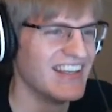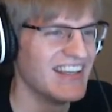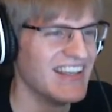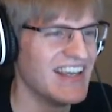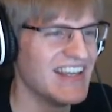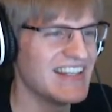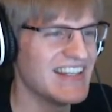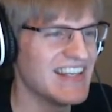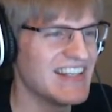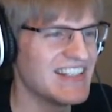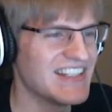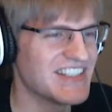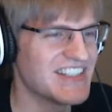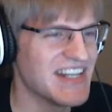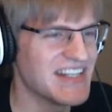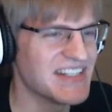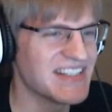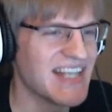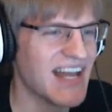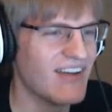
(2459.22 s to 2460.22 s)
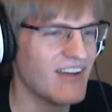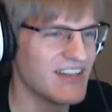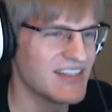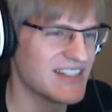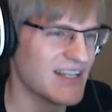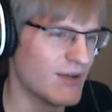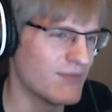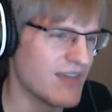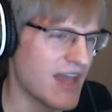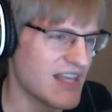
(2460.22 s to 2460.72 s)
It just needs to tell
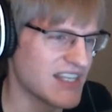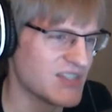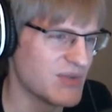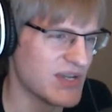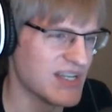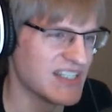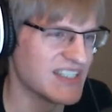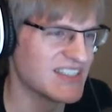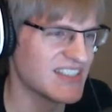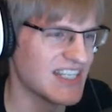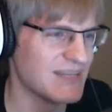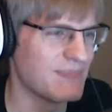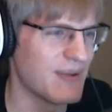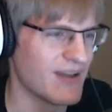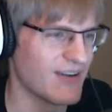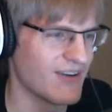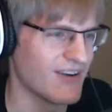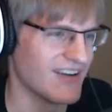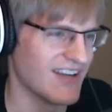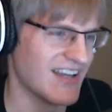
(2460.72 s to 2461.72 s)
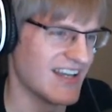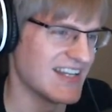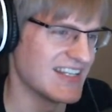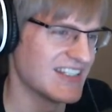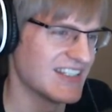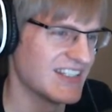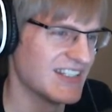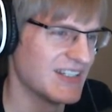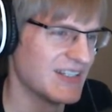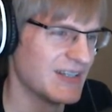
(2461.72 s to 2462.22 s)
itself that so we can sleep better at
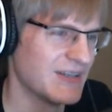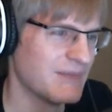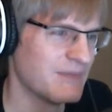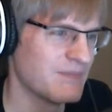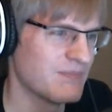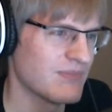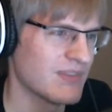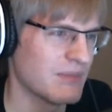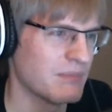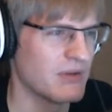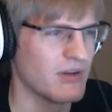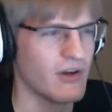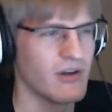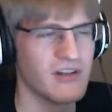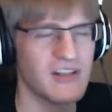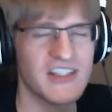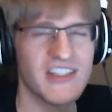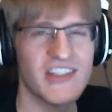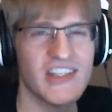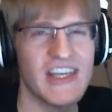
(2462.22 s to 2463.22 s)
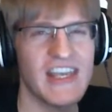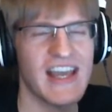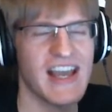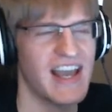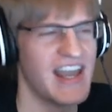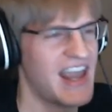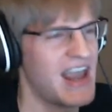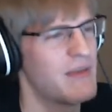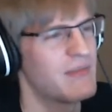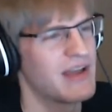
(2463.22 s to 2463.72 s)
night. But honestly,
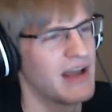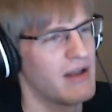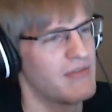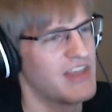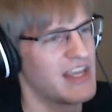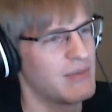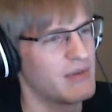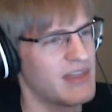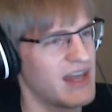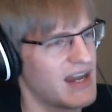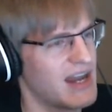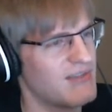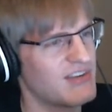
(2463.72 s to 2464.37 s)
I am kind of thinking about the hat.